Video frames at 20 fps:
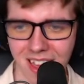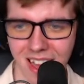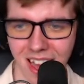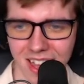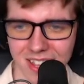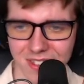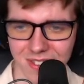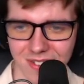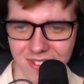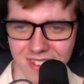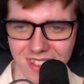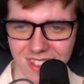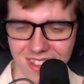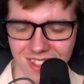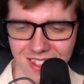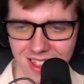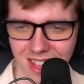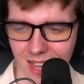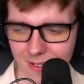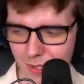I do
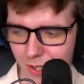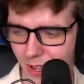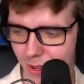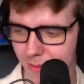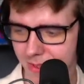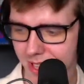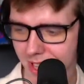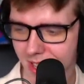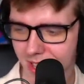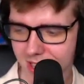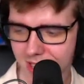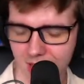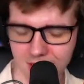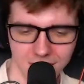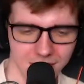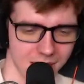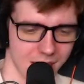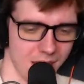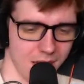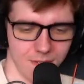live streams inside
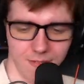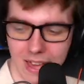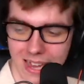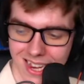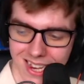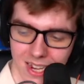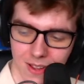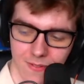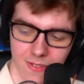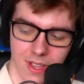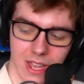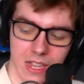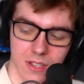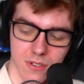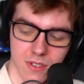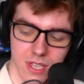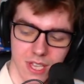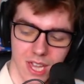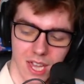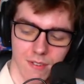the cave. I can even
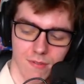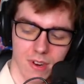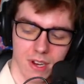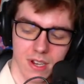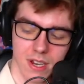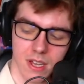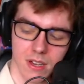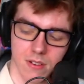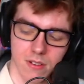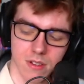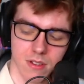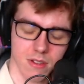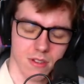enter the cave right now.